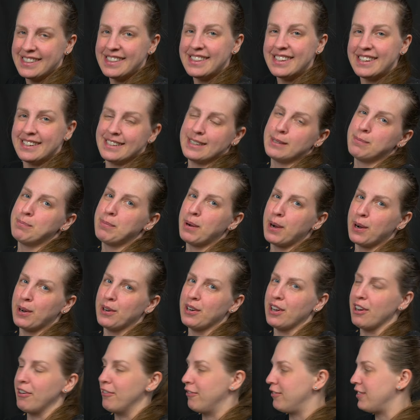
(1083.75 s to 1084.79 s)
this
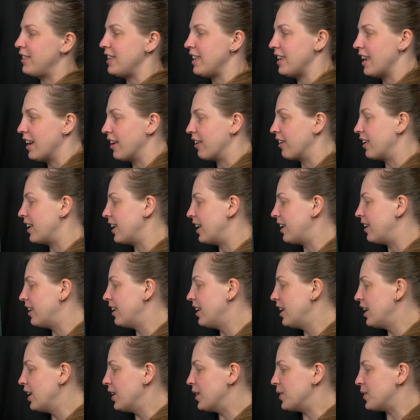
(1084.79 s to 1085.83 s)
part of the area.
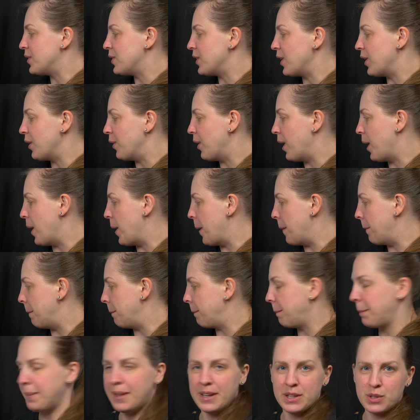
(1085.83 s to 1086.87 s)
So
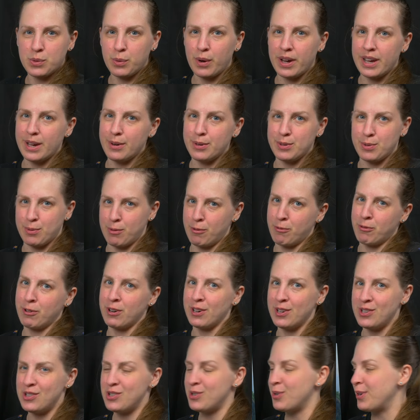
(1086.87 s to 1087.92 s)
um, that's why I was
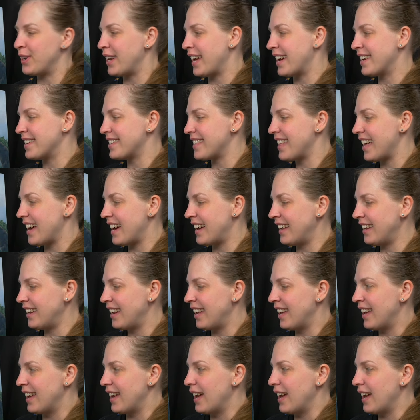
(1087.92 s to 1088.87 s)
referring to it as that.